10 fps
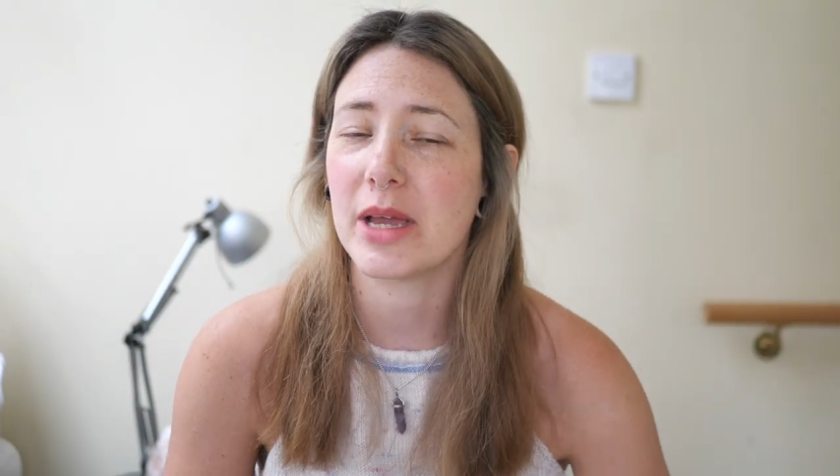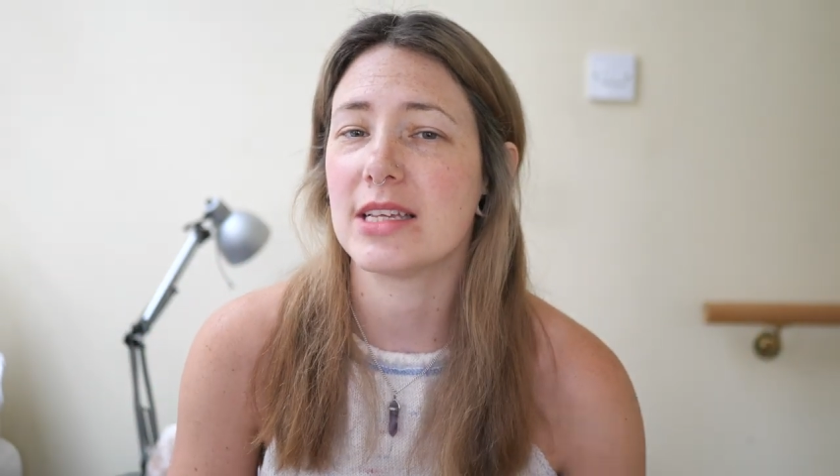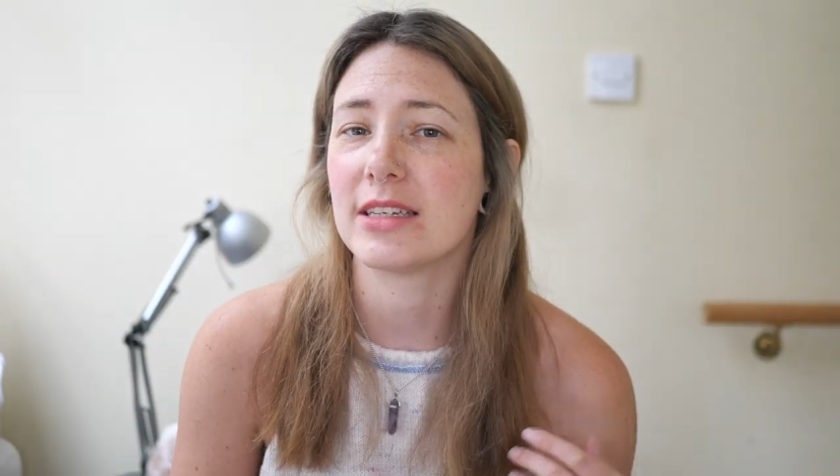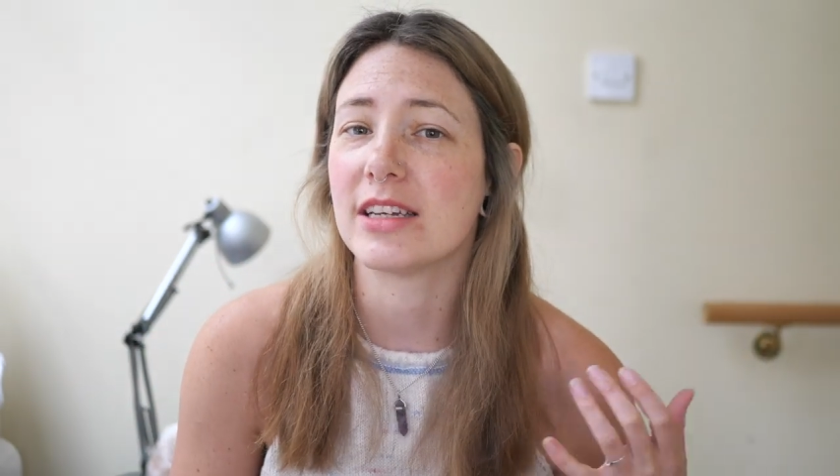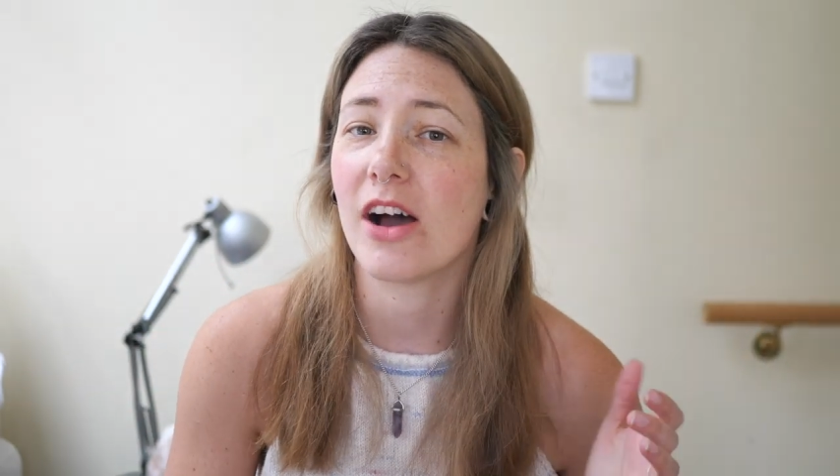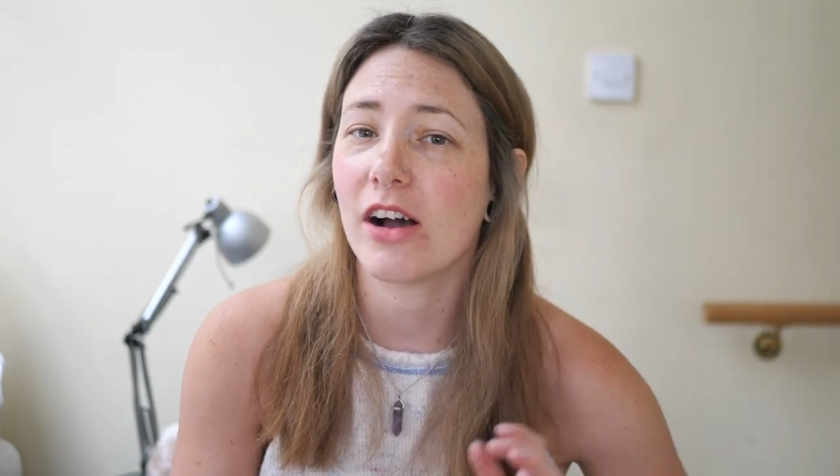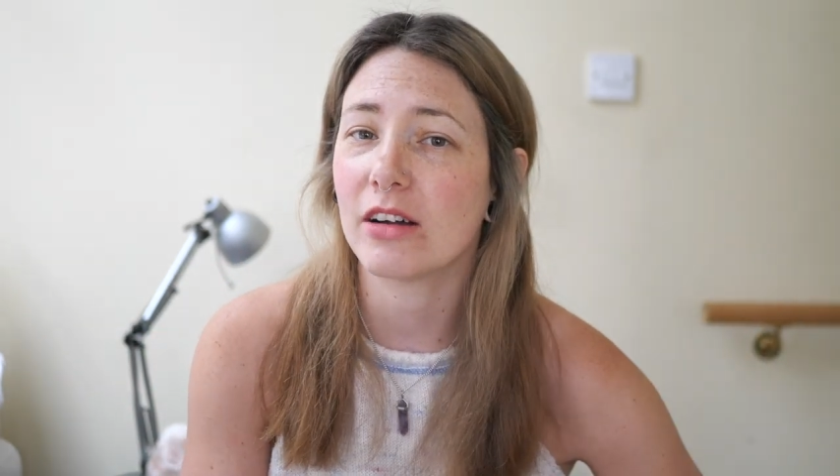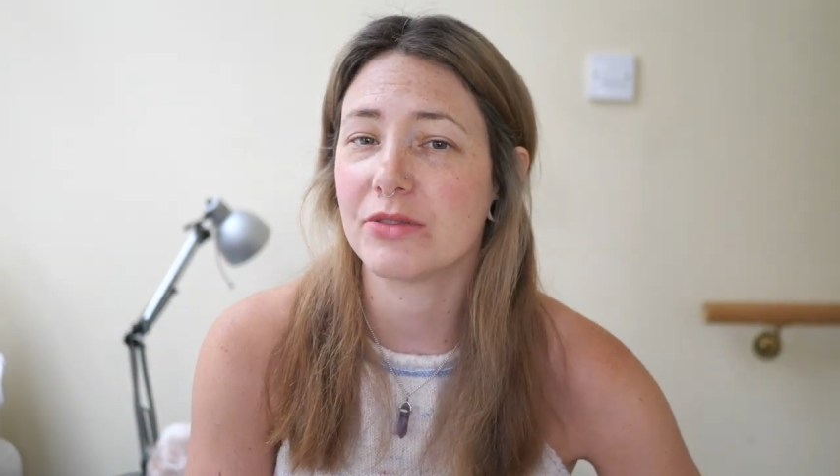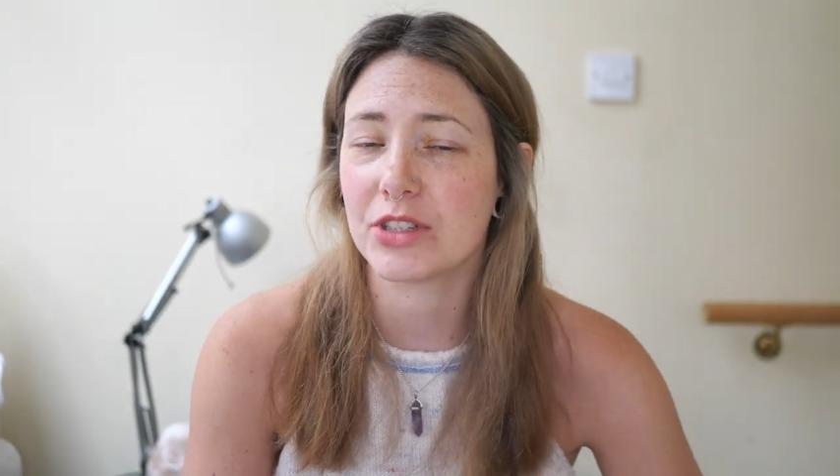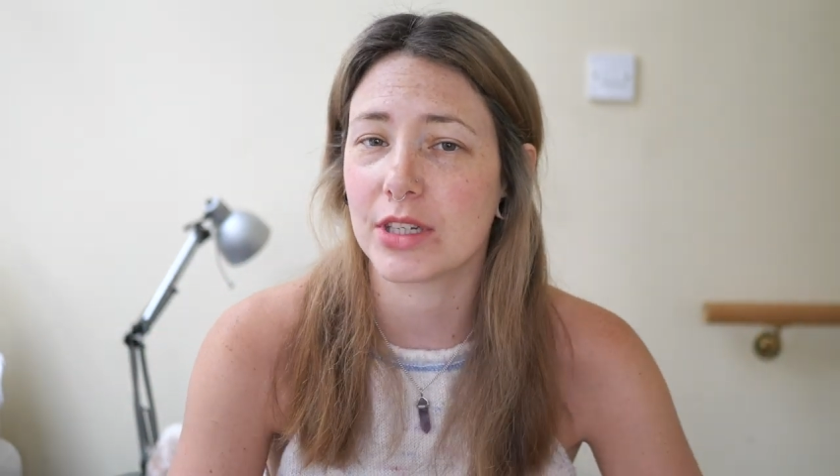based in
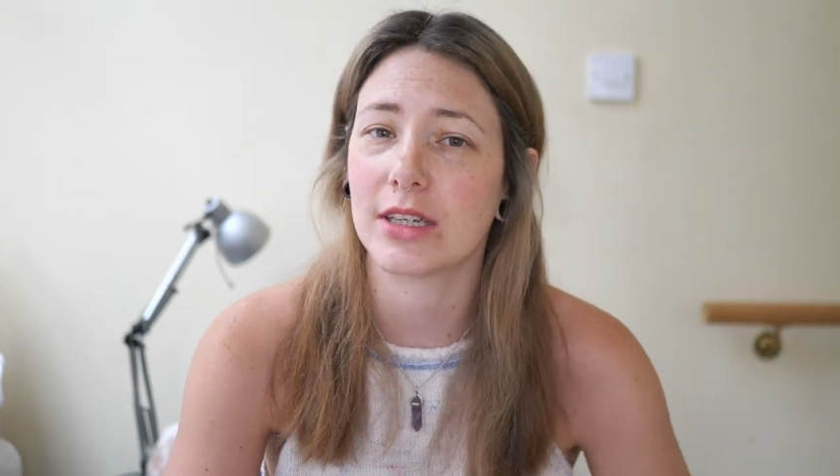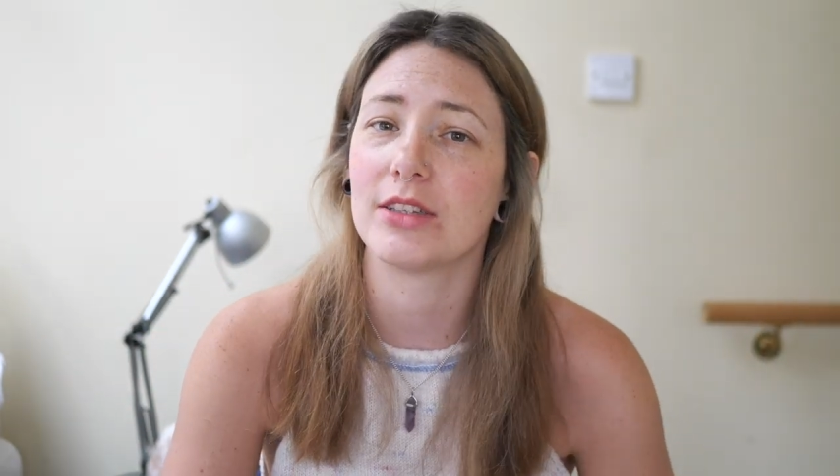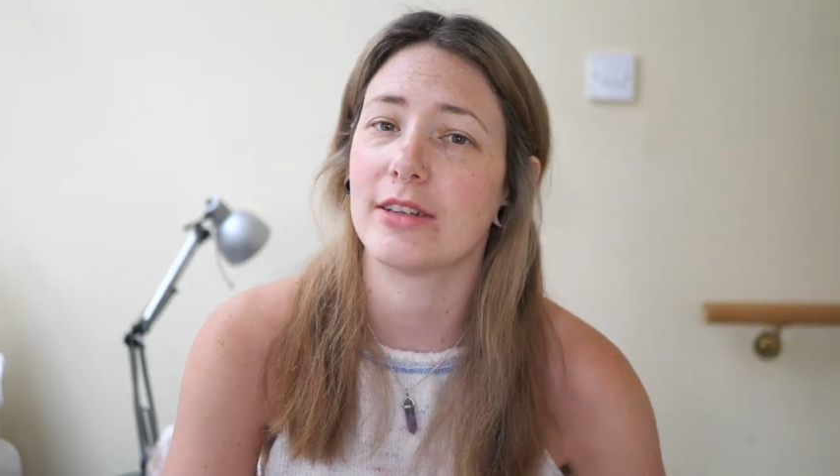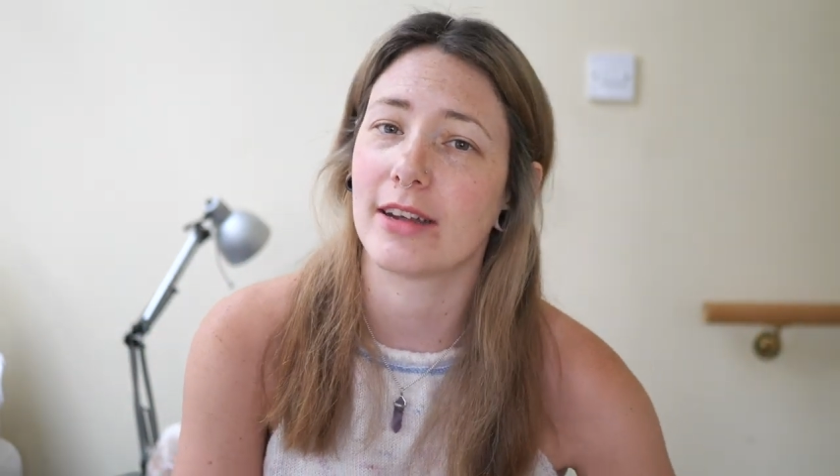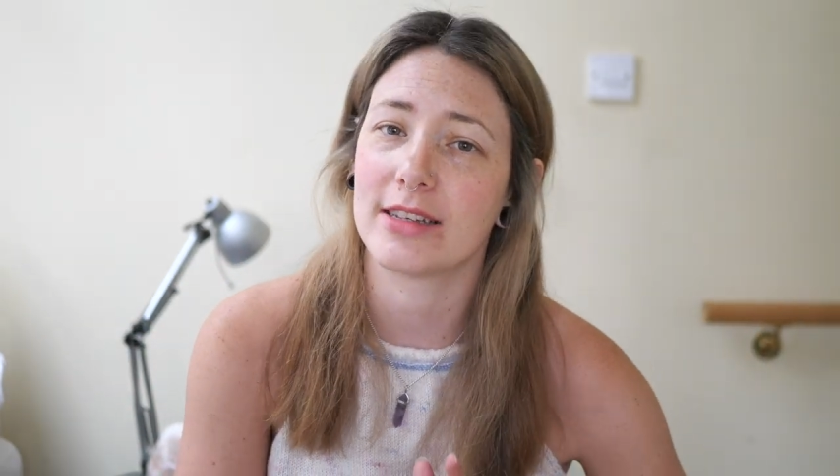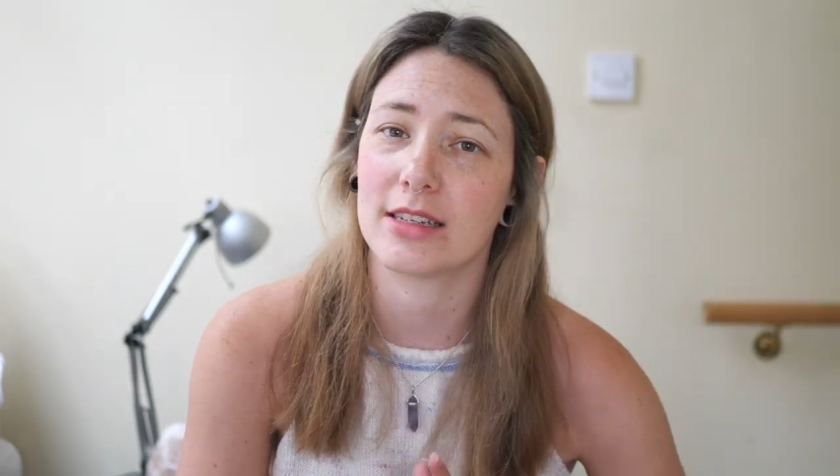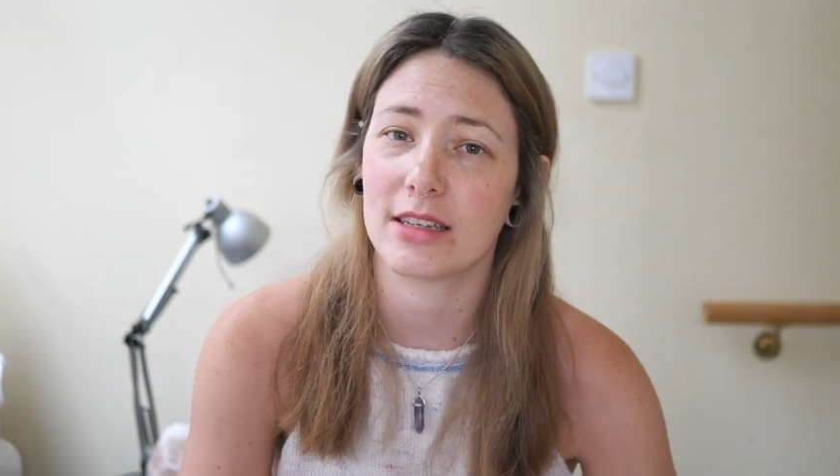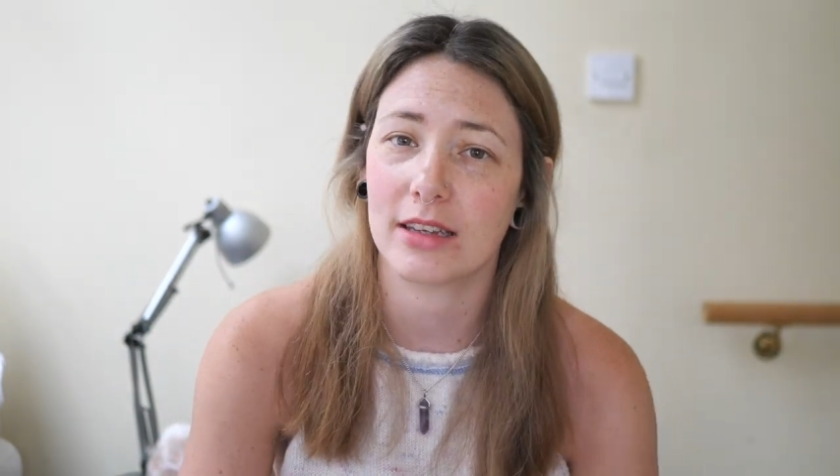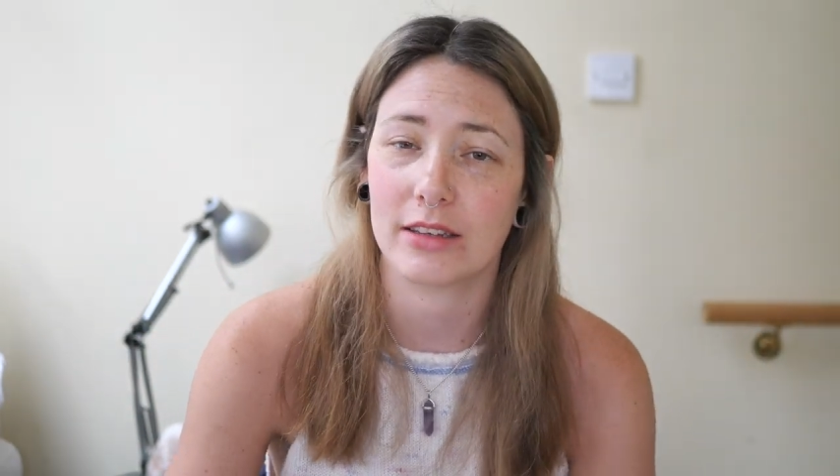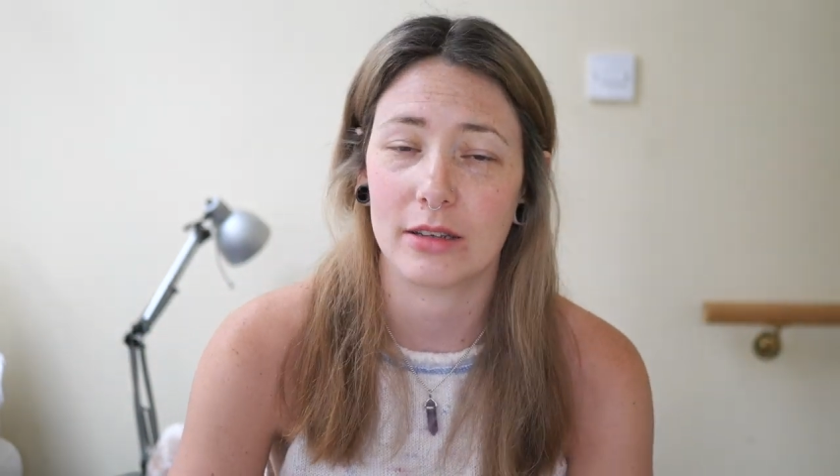Hertfordshire in the United
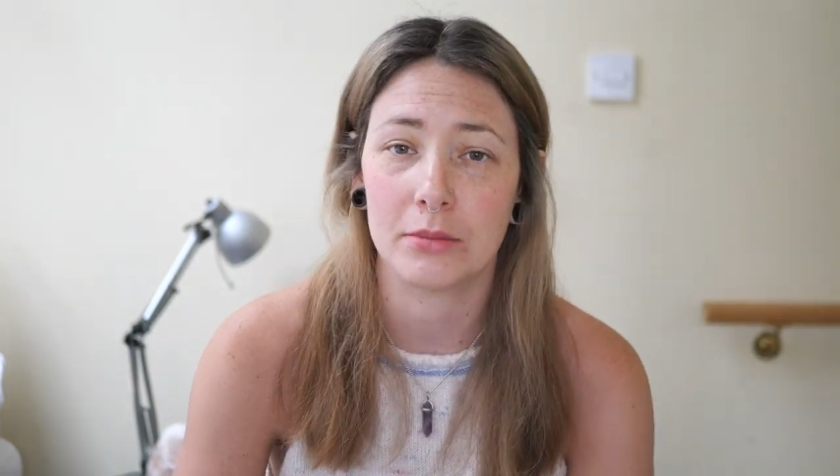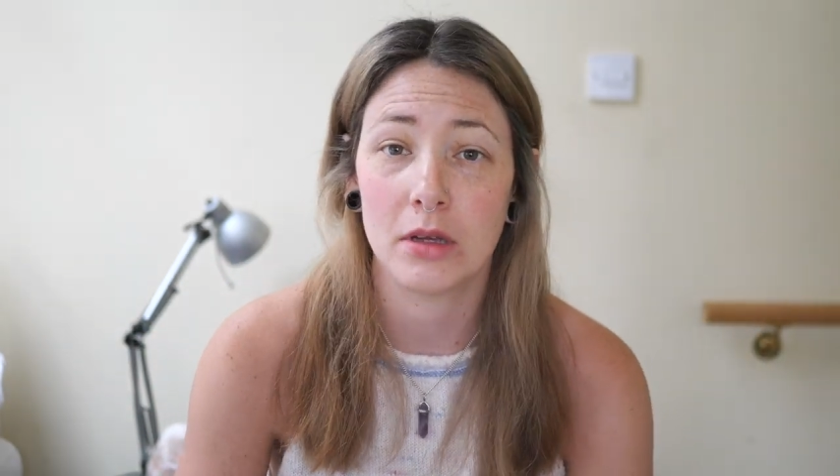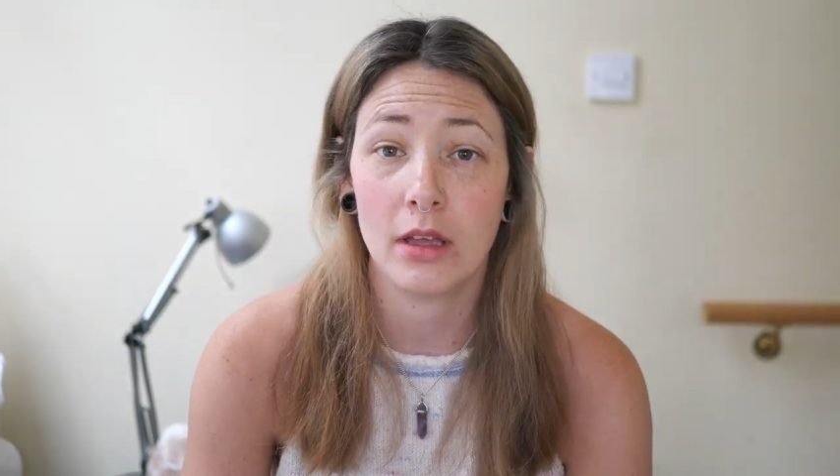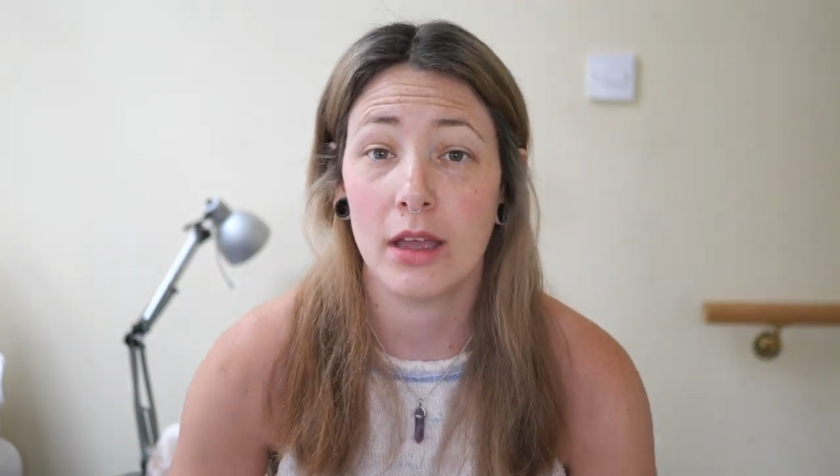Kingdom.